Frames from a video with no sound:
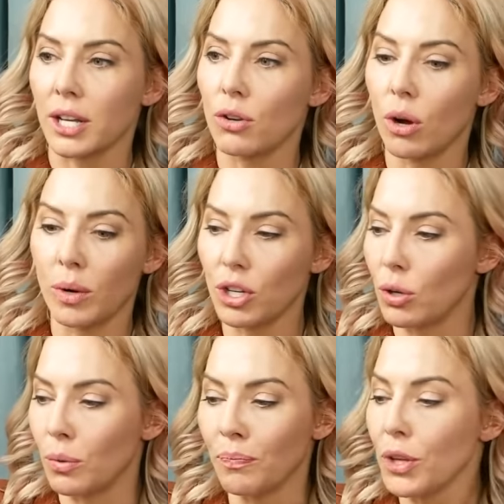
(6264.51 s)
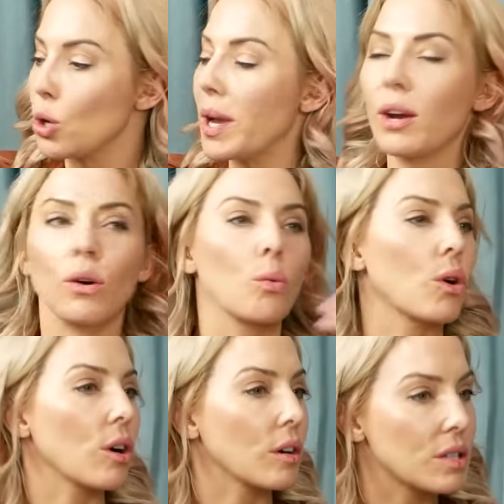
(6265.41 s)
you know, when you hear a
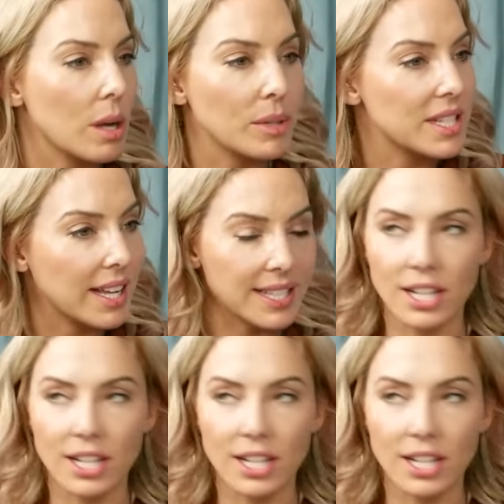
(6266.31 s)
word, someone says,